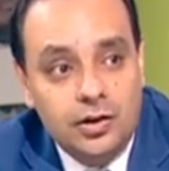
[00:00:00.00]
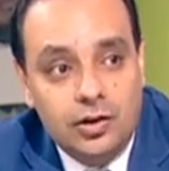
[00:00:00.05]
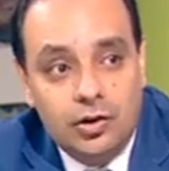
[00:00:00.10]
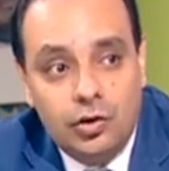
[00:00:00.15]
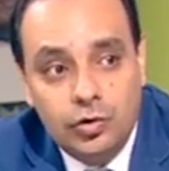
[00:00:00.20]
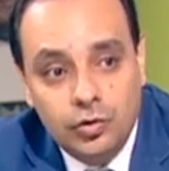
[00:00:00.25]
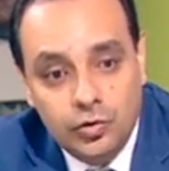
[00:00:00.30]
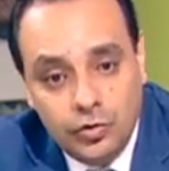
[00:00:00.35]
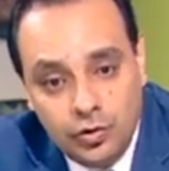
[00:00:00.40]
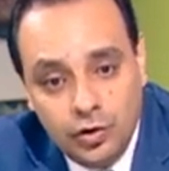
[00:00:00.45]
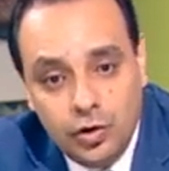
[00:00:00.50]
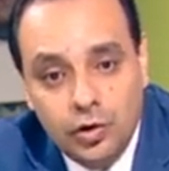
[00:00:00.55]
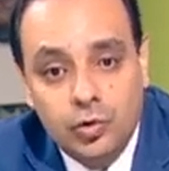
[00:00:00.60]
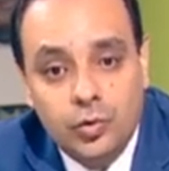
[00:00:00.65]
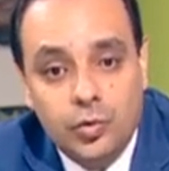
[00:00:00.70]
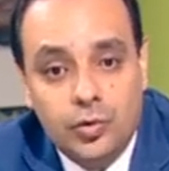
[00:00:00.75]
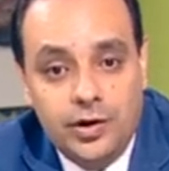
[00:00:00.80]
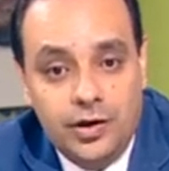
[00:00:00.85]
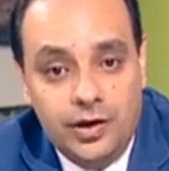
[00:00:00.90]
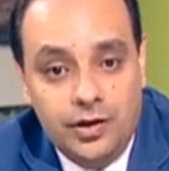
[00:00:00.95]

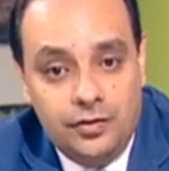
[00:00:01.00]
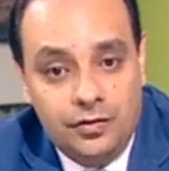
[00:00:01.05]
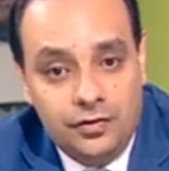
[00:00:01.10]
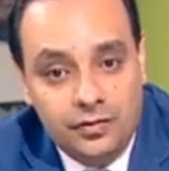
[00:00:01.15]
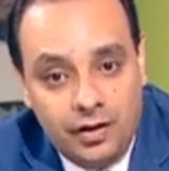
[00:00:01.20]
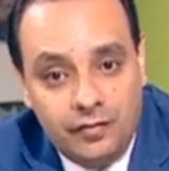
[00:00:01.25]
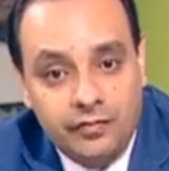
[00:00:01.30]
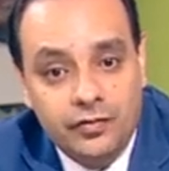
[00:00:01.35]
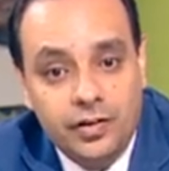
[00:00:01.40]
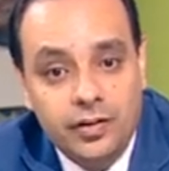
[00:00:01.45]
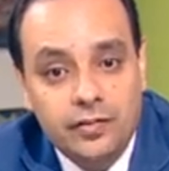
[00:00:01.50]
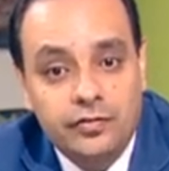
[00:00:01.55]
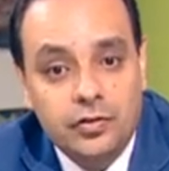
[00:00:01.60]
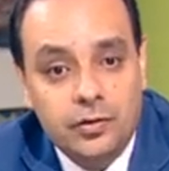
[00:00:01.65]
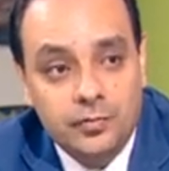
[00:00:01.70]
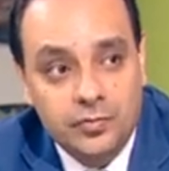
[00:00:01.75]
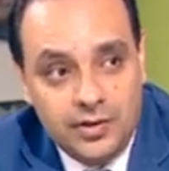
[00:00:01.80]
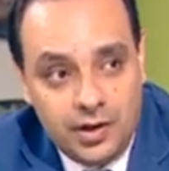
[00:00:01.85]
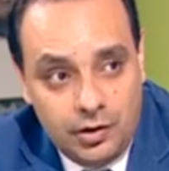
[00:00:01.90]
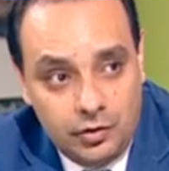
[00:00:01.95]
Although it's suffering
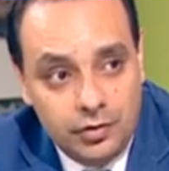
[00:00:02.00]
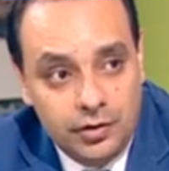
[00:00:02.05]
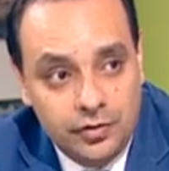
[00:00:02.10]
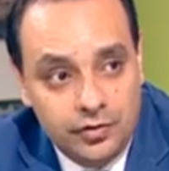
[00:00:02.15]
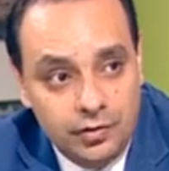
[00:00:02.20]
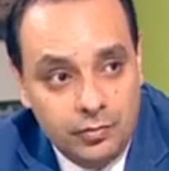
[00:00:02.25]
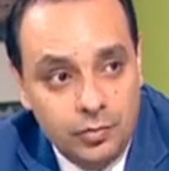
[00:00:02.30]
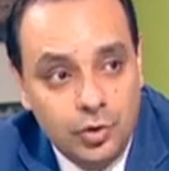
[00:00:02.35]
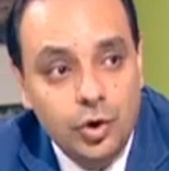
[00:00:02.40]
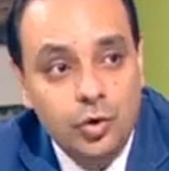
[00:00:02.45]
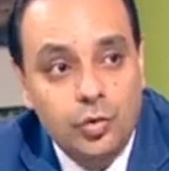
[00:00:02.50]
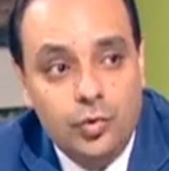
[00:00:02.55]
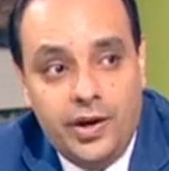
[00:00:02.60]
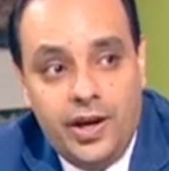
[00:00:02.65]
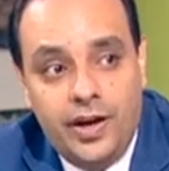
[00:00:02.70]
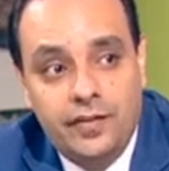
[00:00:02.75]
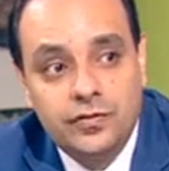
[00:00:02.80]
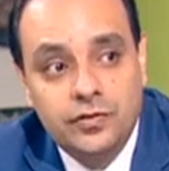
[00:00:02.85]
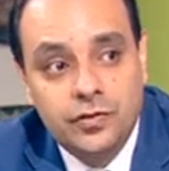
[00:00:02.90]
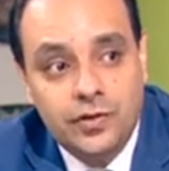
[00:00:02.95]
from terrorism, we
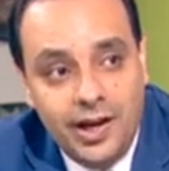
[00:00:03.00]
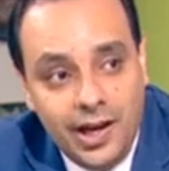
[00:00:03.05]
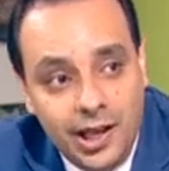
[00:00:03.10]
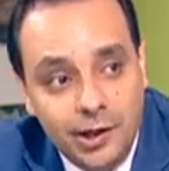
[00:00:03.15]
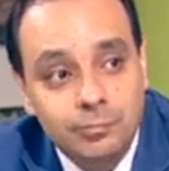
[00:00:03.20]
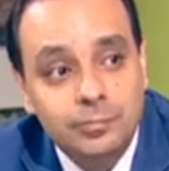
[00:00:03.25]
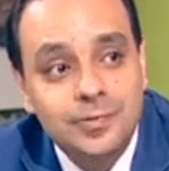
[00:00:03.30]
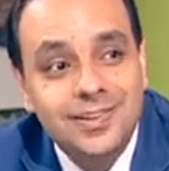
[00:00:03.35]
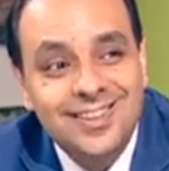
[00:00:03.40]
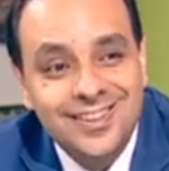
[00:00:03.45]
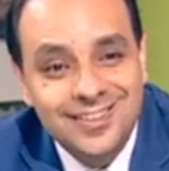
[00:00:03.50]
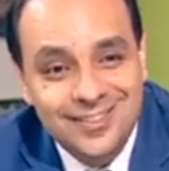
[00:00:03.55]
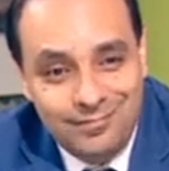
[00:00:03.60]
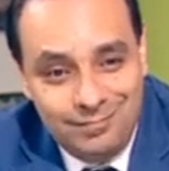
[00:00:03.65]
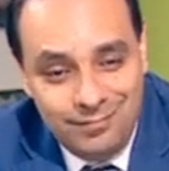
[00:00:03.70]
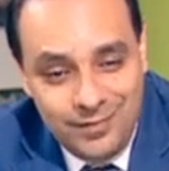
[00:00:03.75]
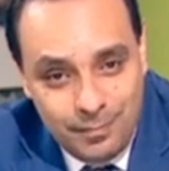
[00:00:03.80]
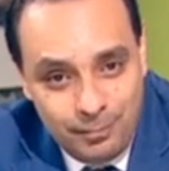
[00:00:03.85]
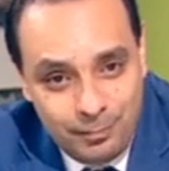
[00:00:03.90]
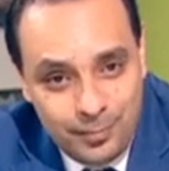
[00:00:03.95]
have to help
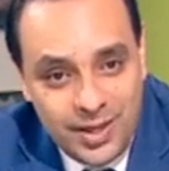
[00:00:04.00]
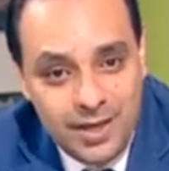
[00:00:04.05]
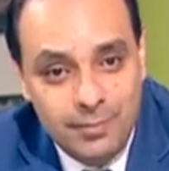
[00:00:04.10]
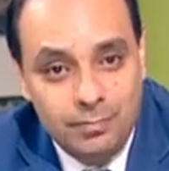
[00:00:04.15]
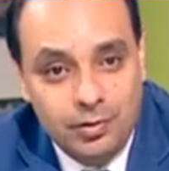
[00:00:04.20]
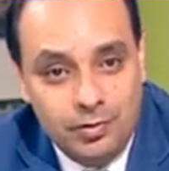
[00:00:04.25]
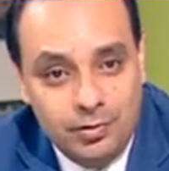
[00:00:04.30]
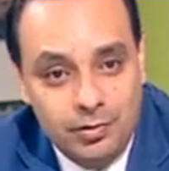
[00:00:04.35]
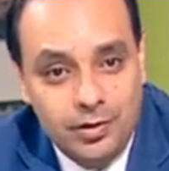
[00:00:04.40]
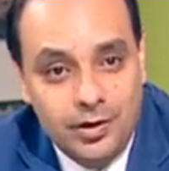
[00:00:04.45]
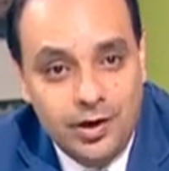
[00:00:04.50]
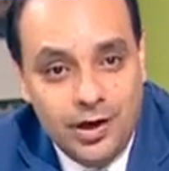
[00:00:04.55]
the people.